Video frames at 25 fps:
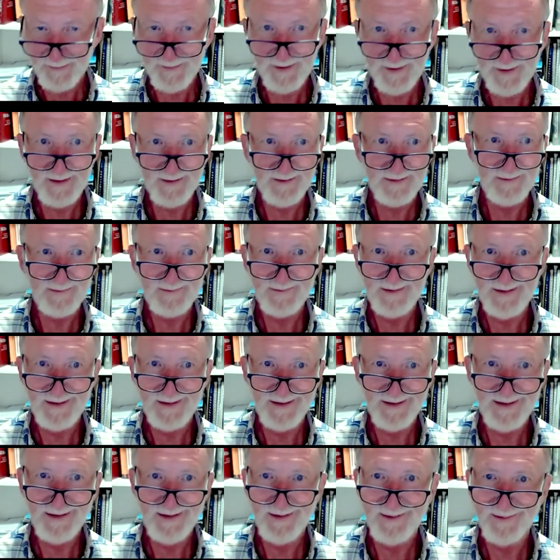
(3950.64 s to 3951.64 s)
then
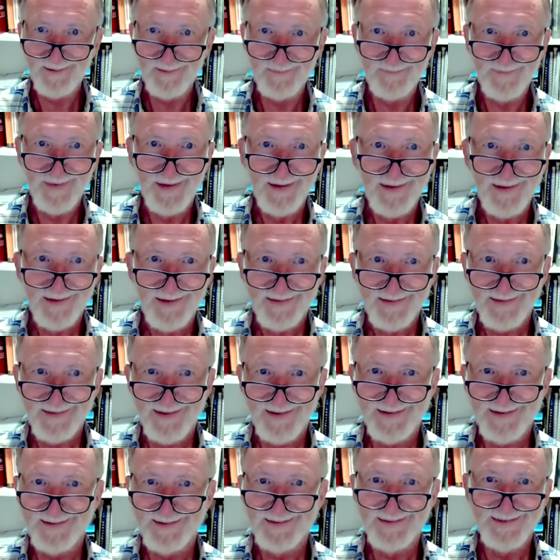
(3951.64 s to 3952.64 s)

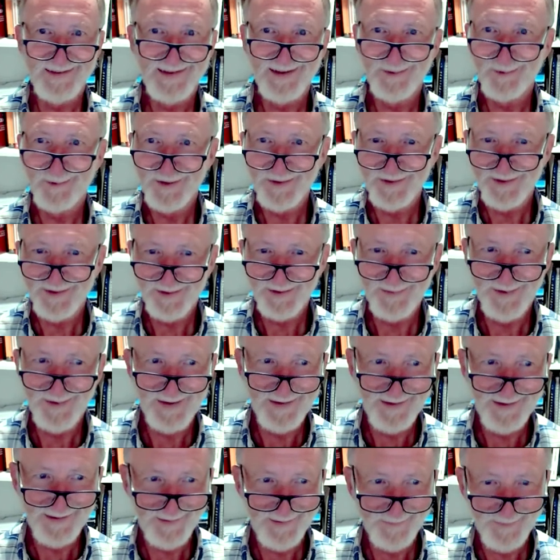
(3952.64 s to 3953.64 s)
saying, well, you can read
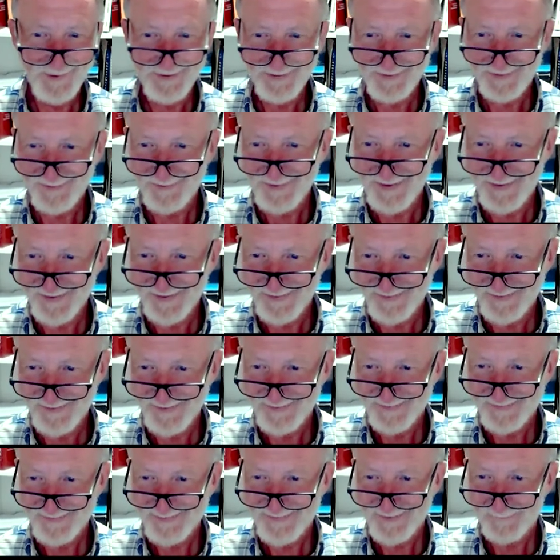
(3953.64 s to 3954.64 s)
it. I'm not going to read it.
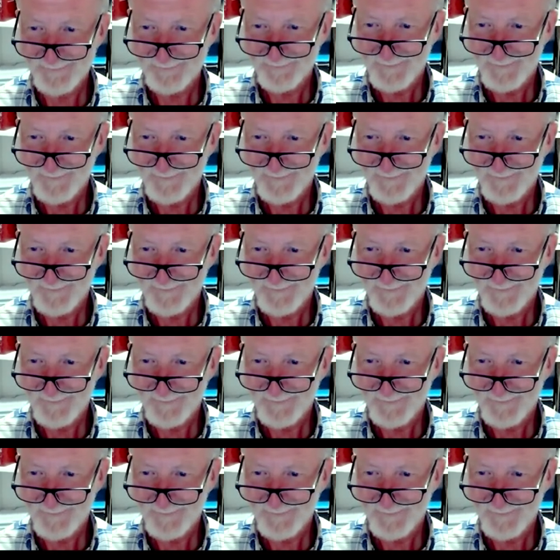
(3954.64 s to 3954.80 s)
It's,